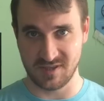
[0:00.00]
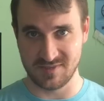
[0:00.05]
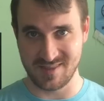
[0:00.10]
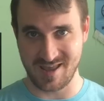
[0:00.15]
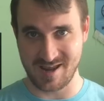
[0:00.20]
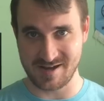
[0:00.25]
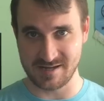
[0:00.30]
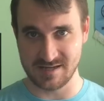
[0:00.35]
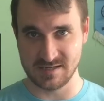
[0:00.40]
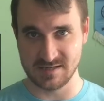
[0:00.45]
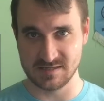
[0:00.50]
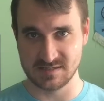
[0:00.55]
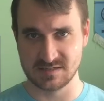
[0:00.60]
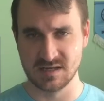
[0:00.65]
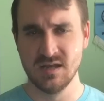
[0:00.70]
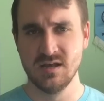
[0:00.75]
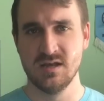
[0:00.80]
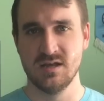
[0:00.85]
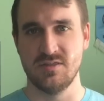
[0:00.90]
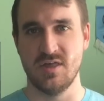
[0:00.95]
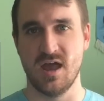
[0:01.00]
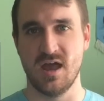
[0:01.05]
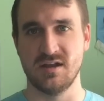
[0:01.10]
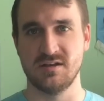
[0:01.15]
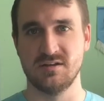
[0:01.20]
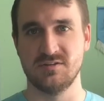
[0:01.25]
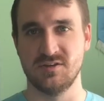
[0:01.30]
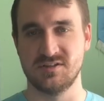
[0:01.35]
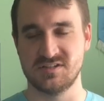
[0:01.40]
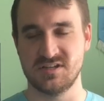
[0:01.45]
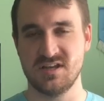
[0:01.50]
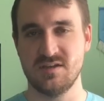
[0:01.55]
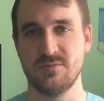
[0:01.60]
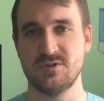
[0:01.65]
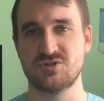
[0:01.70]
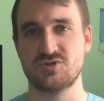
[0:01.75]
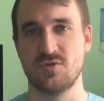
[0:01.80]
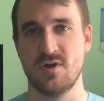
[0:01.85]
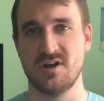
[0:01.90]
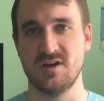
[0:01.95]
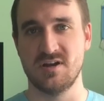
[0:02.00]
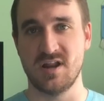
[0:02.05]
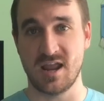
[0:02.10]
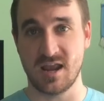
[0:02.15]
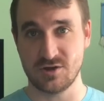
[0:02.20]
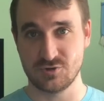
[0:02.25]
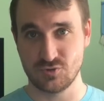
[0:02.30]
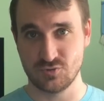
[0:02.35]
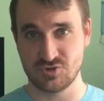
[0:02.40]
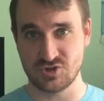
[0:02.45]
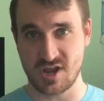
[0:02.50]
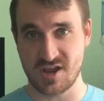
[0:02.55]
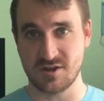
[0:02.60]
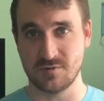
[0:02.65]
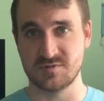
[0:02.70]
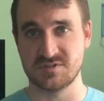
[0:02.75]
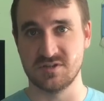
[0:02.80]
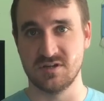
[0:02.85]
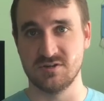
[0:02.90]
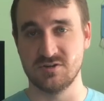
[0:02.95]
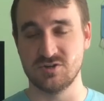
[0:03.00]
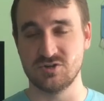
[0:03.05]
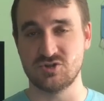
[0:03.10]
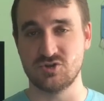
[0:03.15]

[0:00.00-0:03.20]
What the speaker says: And that is that the team has traded Andrew Jacobson